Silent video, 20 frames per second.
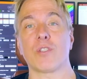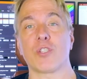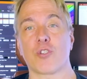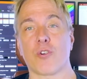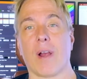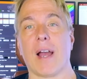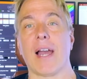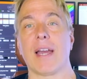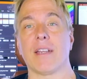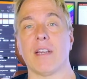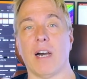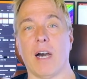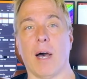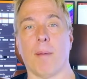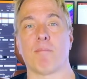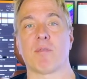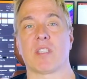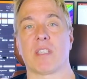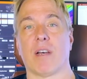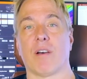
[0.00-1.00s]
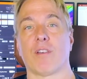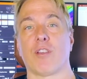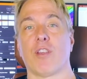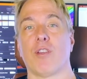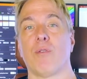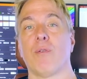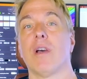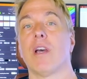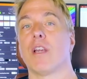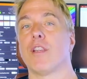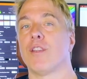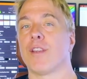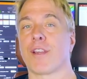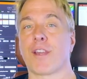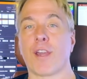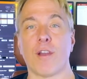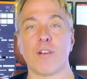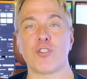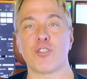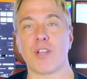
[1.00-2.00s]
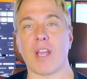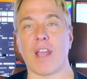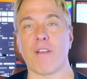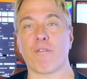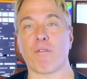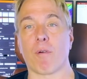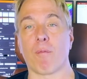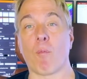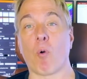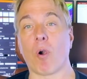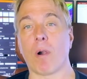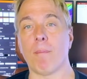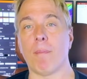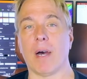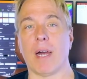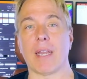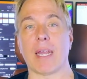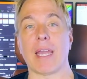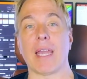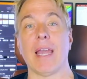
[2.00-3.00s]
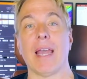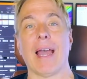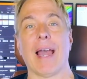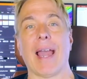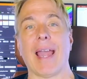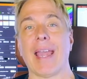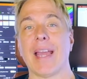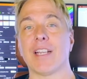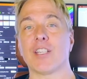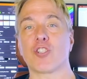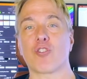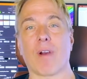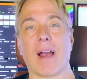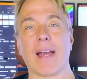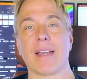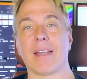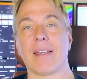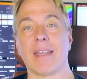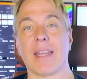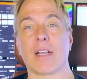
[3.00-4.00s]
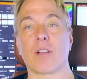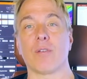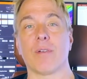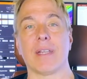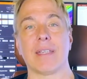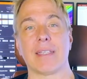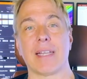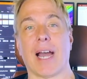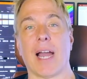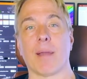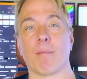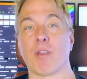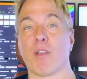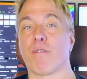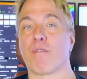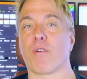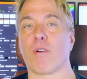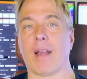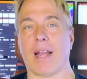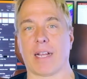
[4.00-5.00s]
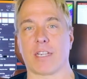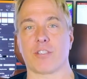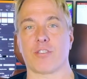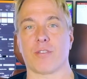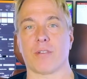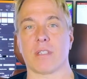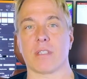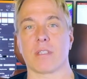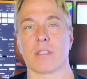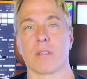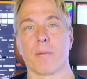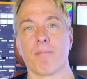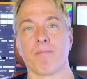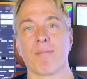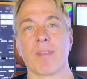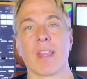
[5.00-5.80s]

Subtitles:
try to upsell you, negotiate for more money, and try to nickel and dime you for extras.